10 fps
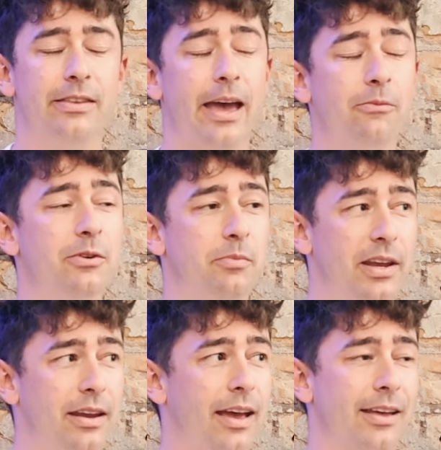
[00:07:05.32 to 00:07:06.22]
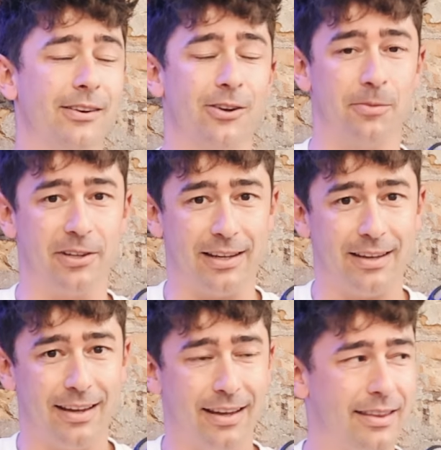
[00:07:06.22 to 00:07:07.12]
that would be an
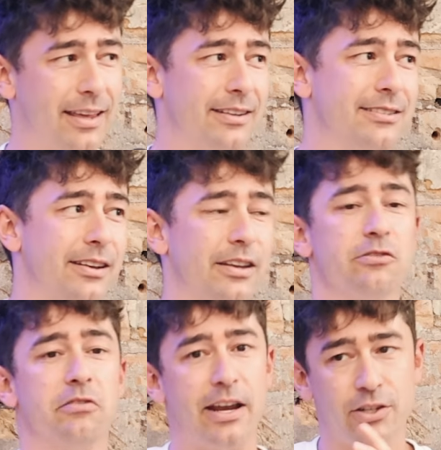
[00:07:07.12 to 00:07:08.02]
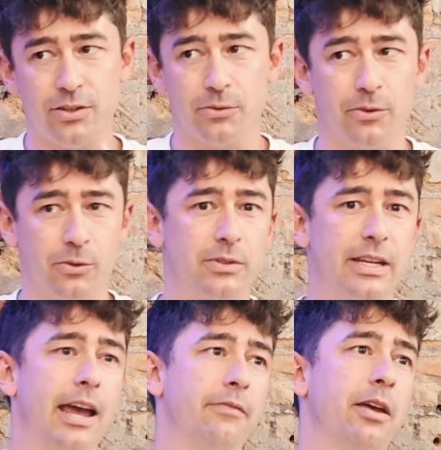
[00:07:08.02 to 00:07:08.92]
anomaly. That is an irrational thought
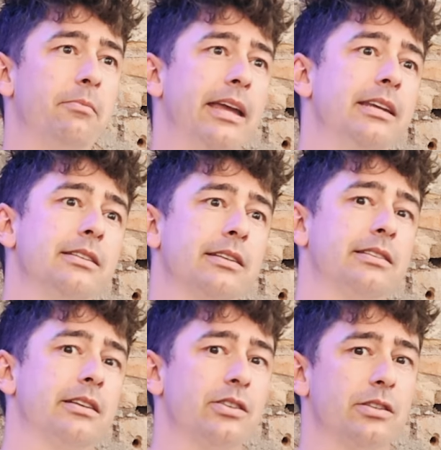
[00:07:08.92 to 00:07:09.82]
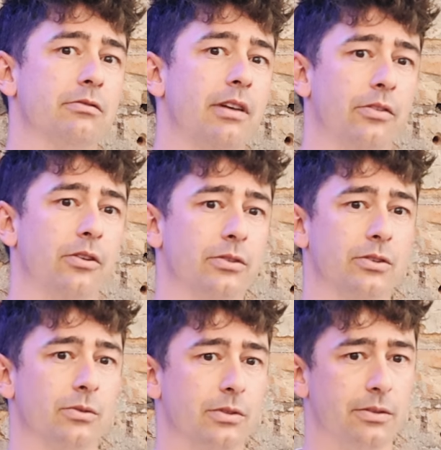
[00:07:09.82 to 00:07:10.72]
to have. And making decisions around those
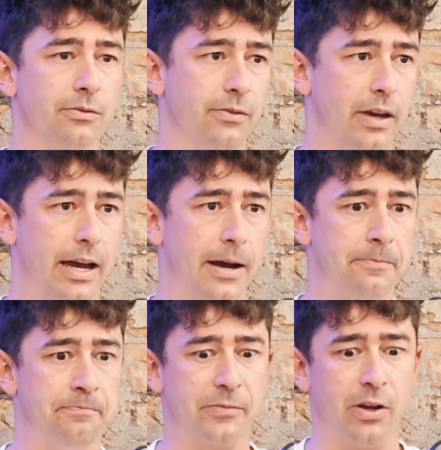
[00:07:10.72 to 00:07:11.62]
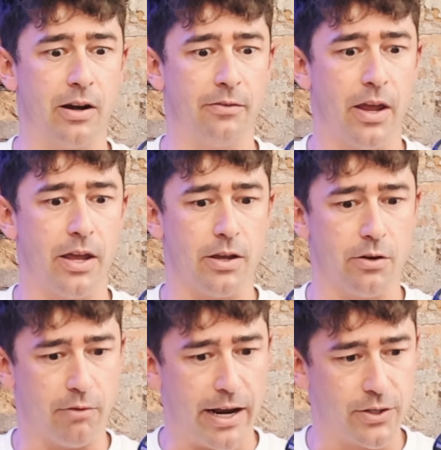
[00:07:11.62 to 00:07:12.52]
sorts of kind of
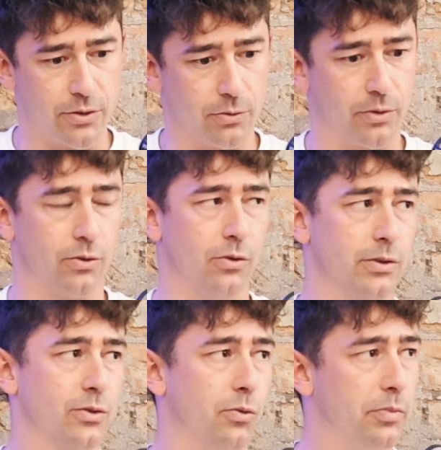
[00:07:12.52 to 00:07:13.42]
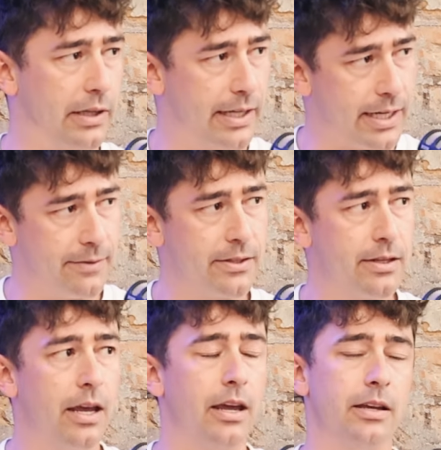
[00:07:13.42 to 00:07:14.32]
irrational thoughts or beliefs
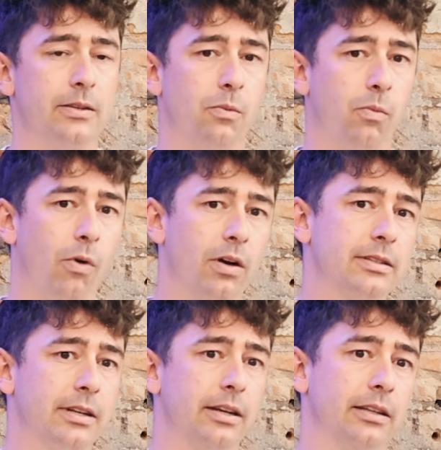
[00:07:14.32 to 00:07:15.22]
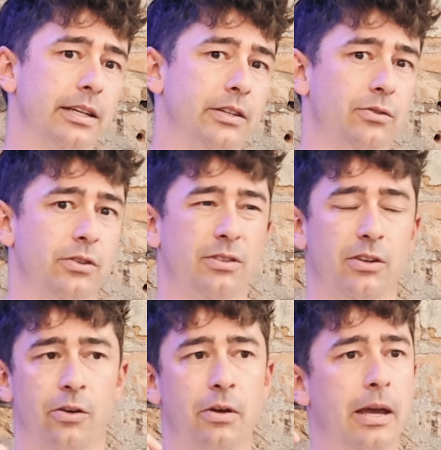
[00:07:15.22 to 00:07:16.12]
is what's going to lead you
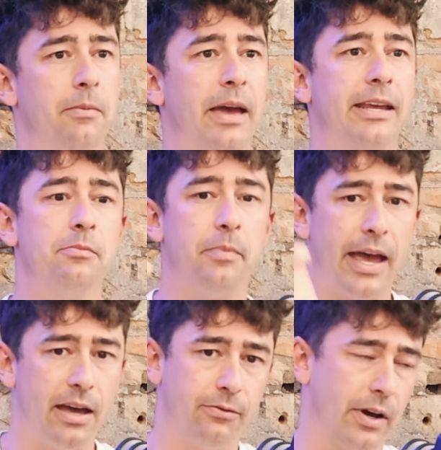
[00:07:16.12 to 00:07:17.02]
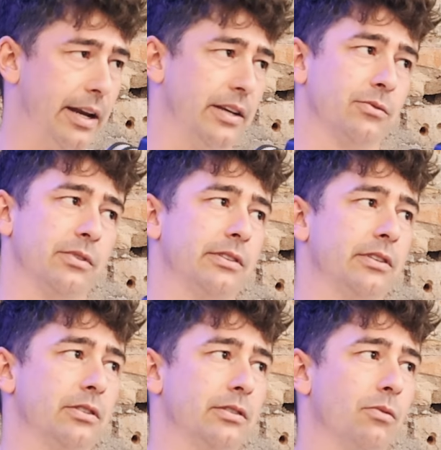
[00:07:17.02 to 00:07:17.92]
to, making bad financial
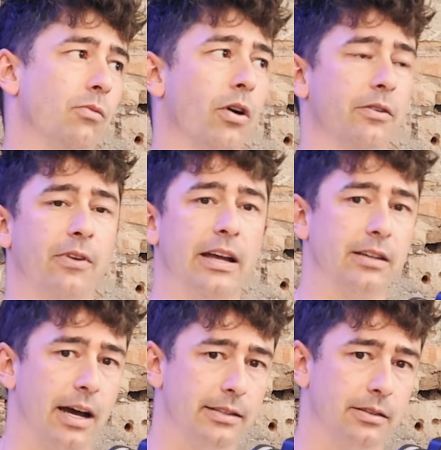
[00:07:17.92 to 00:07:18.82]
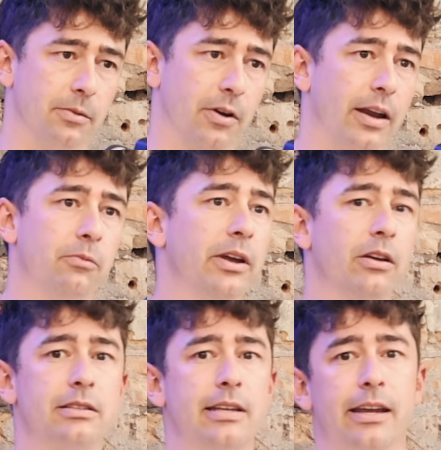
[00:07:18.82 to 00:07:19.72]
decisions. What if I died tomorrow? And we're
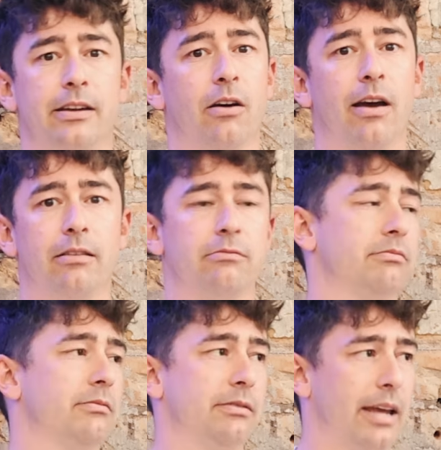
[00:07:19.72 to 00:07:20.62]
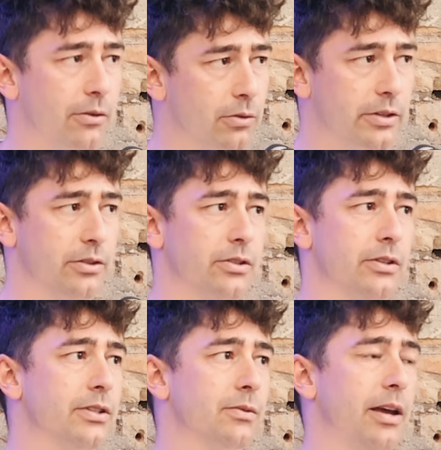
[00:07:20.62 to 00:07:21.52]
not saying go out and take all your
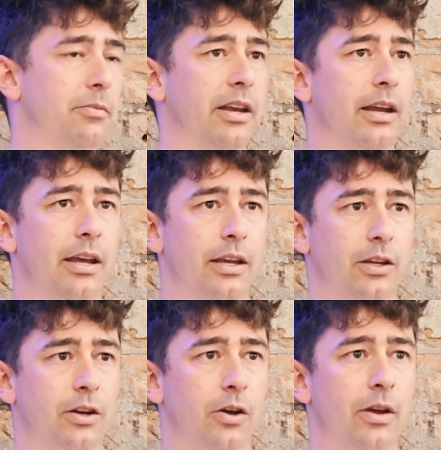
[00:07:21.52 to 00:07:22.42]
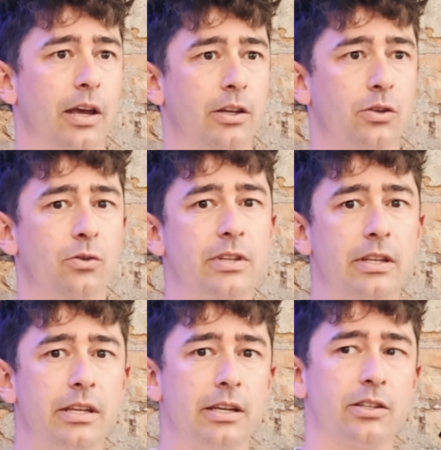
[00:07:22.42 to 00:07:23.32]
insurance away, but,
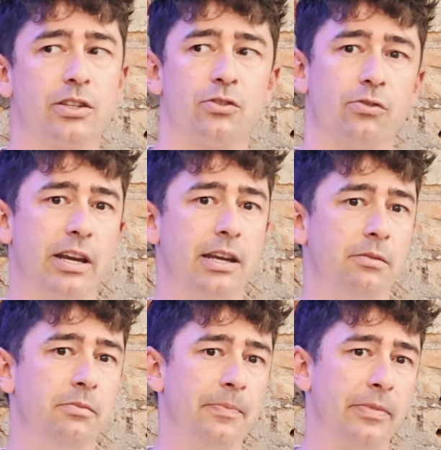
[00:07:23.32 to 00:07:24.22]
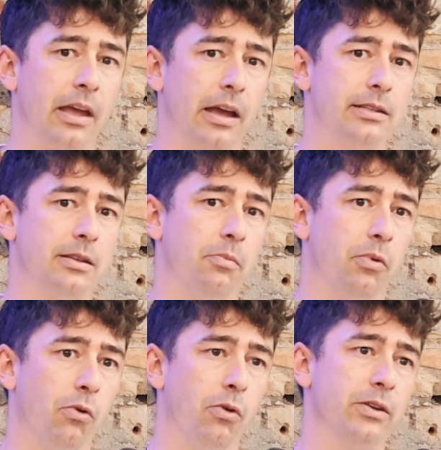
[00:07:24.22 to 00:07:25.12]
using the extreme as the
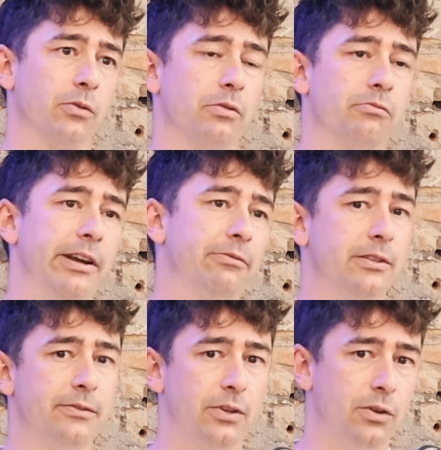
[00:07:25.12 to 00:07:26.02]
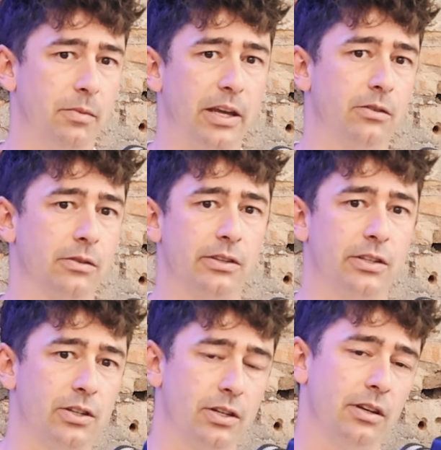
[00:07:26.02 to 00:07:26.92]
point or the reference for you to make your
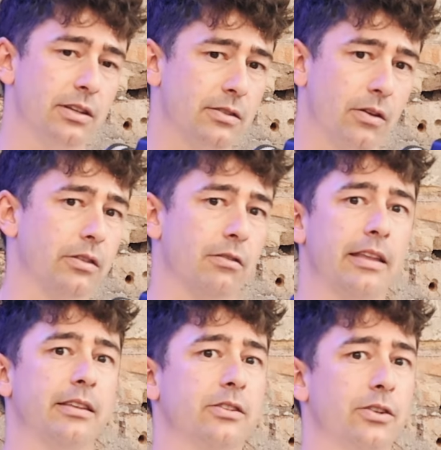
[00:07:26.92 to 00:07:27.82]
decision is not the right thing